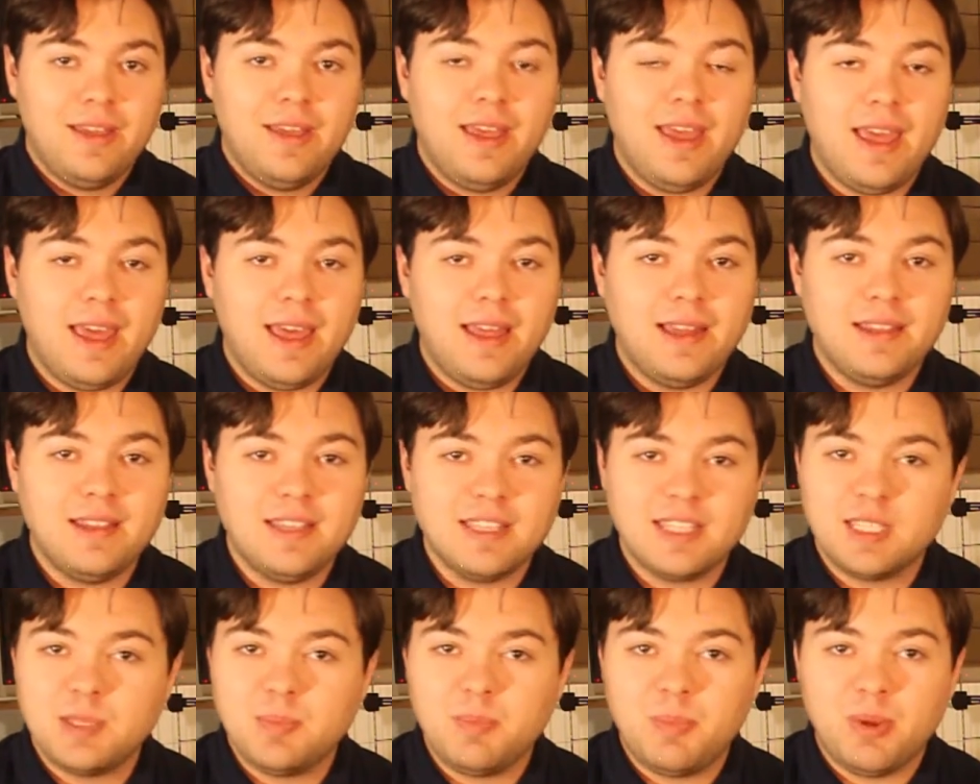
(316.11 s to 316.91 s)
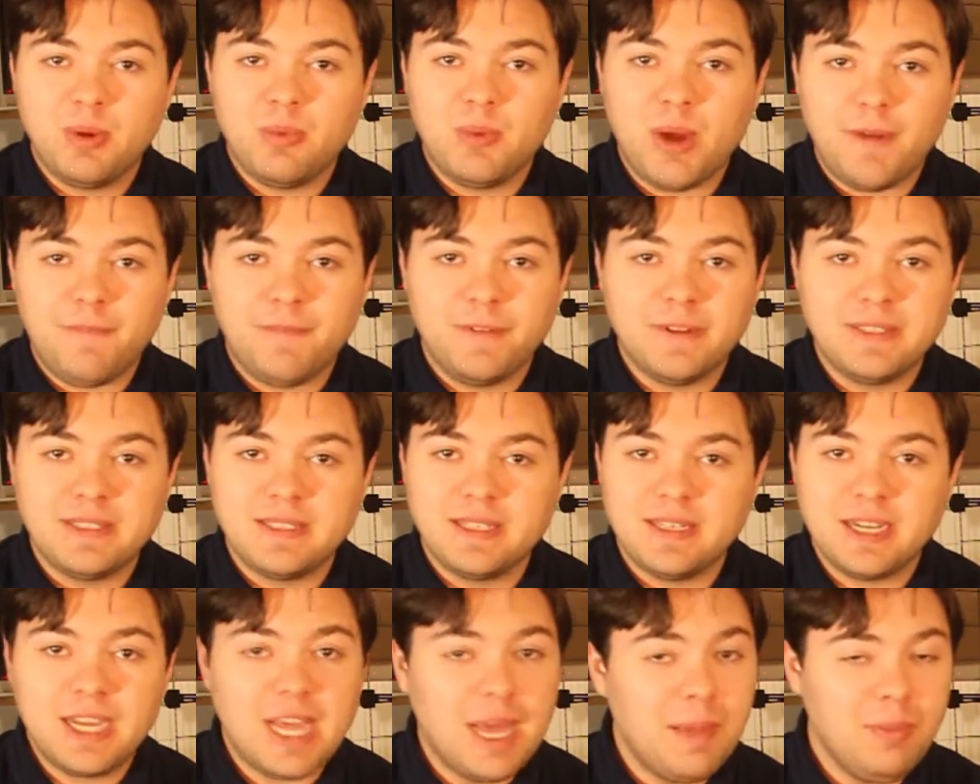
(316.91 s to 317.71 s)
And this has been referenced
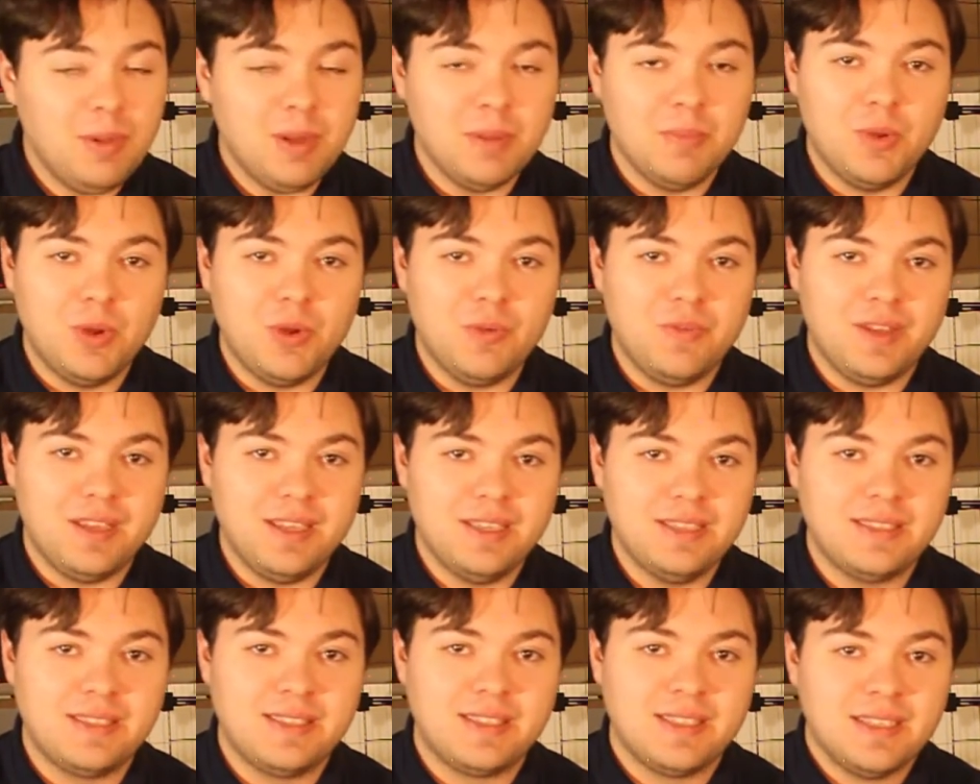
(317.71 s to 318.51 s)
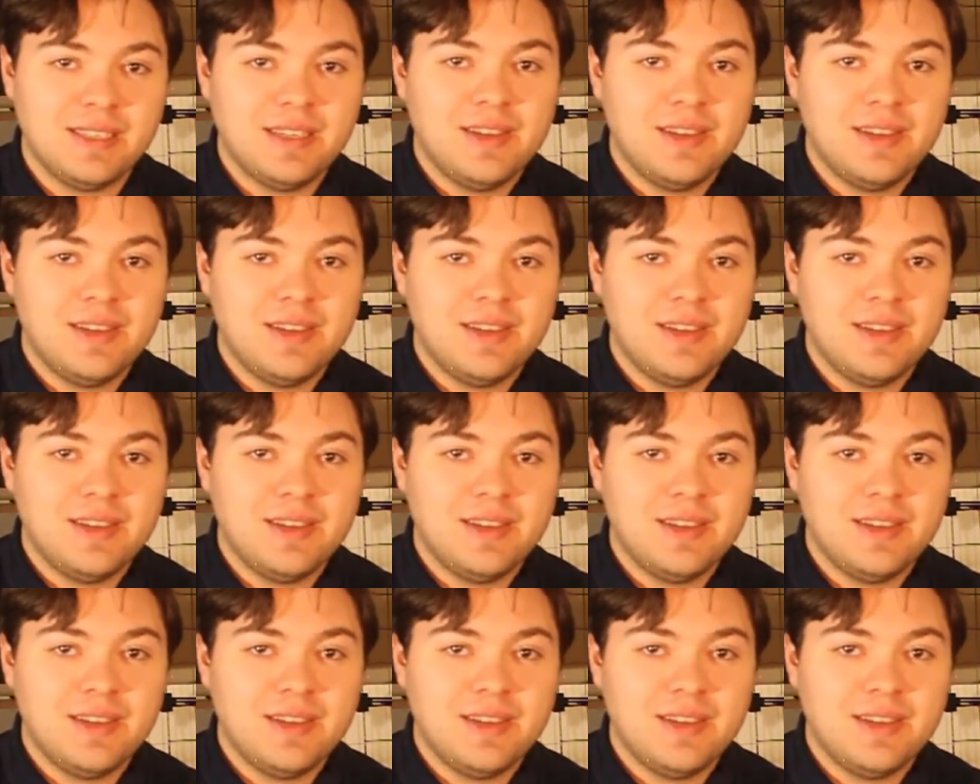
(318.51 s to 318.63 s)
in a couple of movies,